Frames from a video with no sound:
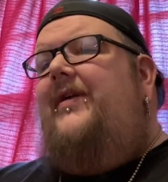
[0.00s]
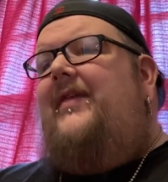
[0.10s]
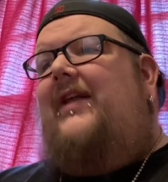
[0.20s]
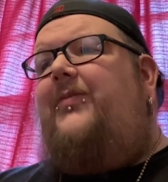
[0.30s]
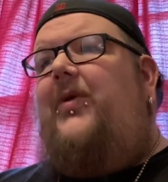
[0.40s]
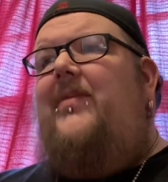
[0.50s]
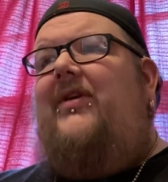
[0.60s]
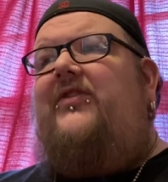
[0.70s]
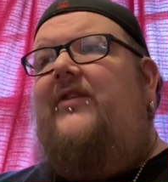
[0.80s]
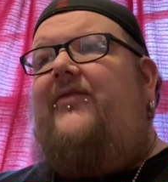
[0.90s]
that's pretty
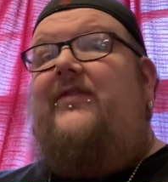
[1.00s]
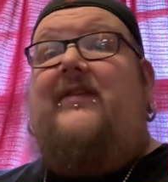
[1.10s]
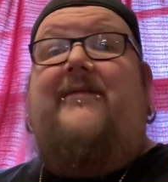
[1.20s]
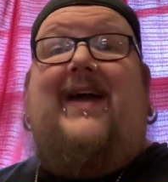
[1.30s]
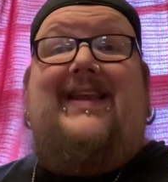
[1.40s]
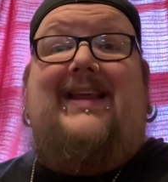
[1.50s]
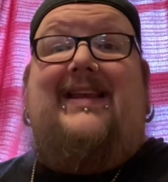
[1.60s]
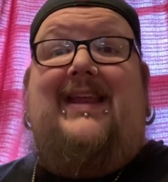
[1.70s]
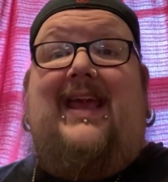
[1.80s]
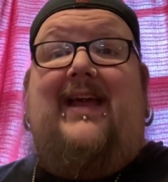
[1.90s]
much it for stuff I
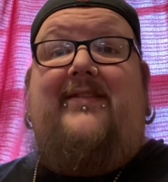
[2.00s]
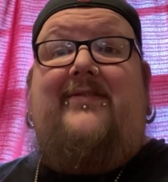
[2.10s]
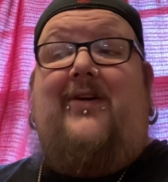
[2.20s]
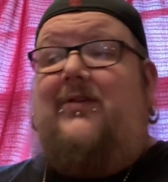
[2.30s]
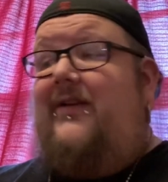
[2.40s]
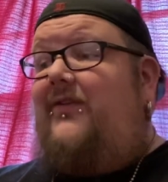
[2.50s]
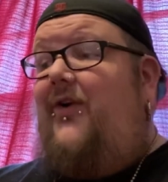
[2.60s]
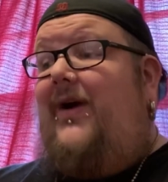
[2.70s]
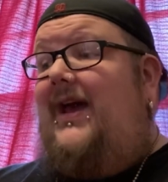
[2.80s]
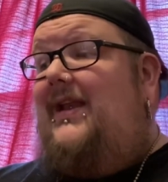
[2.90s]
didn't get. So let's
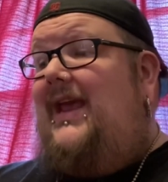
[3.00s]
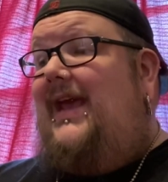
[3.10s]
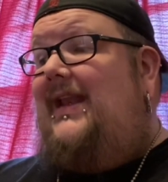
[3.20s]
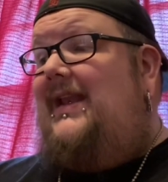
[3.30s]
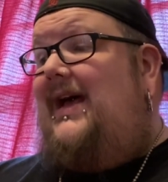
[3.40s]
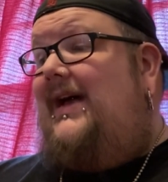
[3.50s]
go ahead and